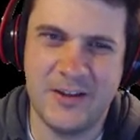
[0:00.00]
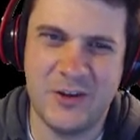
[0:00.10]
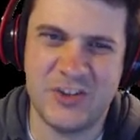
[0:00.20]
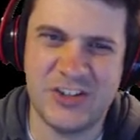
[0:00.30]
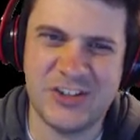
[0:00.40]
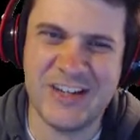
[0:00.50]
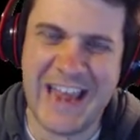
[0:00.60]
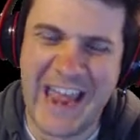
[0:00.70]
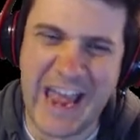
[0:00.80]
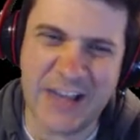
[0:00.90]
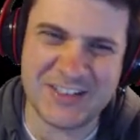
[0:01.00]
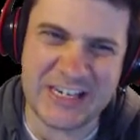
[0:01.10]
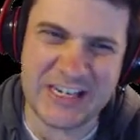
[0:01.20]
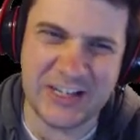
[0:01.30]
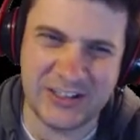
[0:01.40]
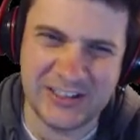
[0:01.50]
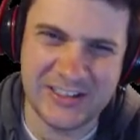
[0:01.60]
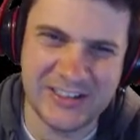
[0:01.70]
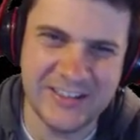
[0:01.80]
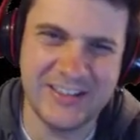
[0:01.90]
You're such an ass, Neil.
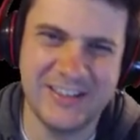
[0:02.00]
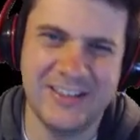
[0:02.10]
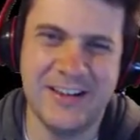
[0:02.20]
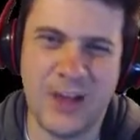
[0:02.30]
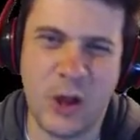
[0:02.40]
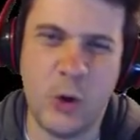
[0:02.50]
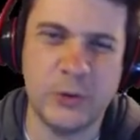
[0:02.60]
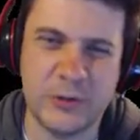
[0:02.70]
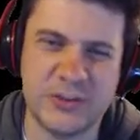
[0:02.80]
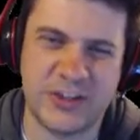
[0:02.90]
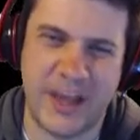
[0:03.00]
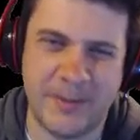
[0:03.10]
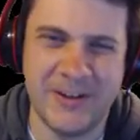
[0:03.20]
Oh, loosen up.